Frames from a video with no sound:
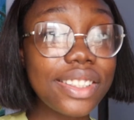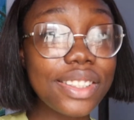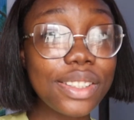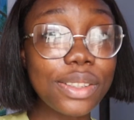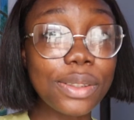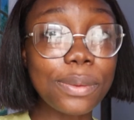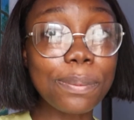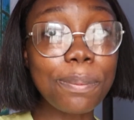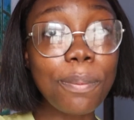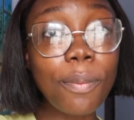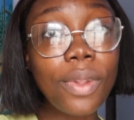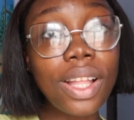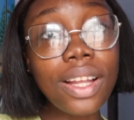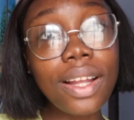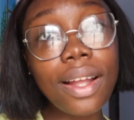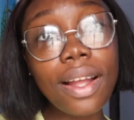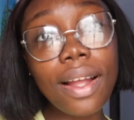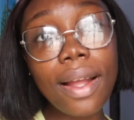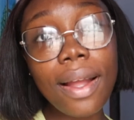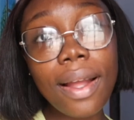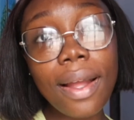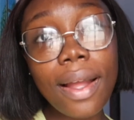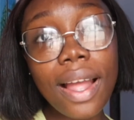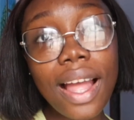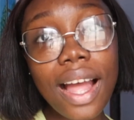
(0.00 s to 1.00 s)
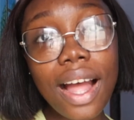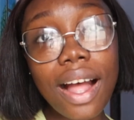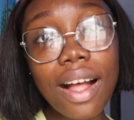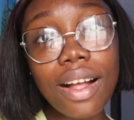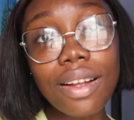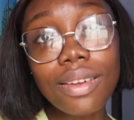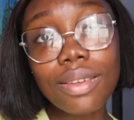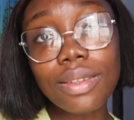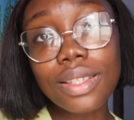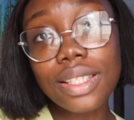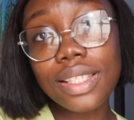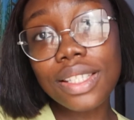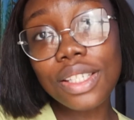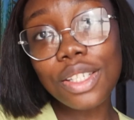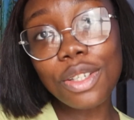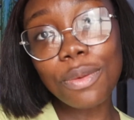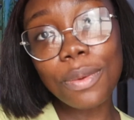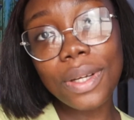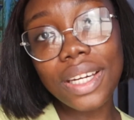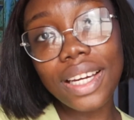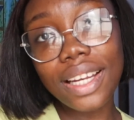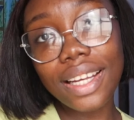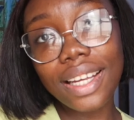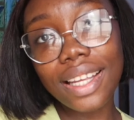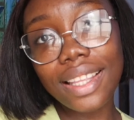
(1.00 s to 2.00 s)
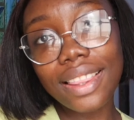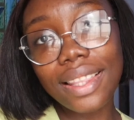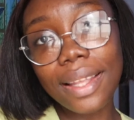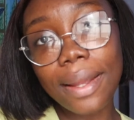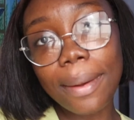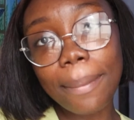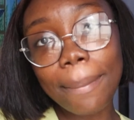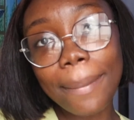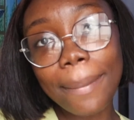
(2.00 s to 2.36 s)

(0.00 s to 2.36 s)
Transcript: So I'll see you when I get there.